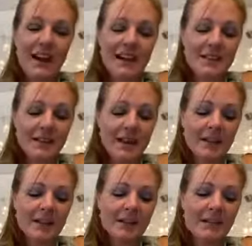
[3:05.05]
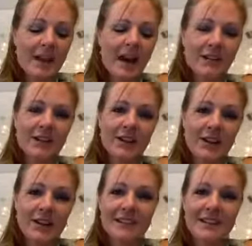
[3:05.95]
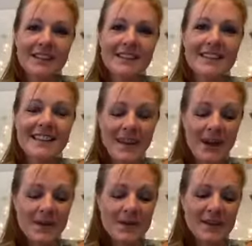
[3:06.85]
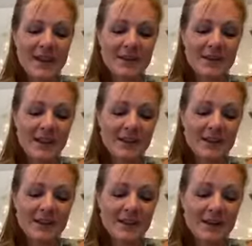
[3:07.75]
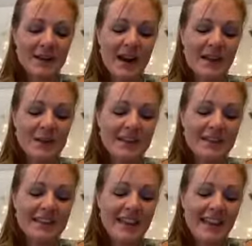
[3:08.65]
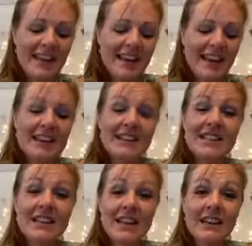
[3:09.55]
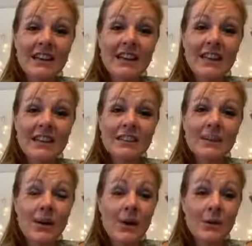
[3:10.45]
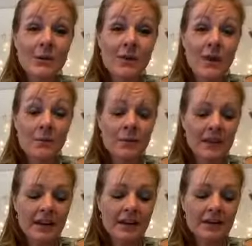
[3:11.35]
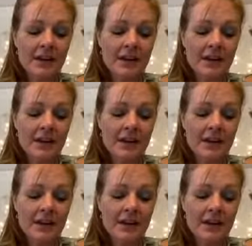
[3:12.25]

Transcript: I spent 5 generations in that star system, and I was initiated into the host families.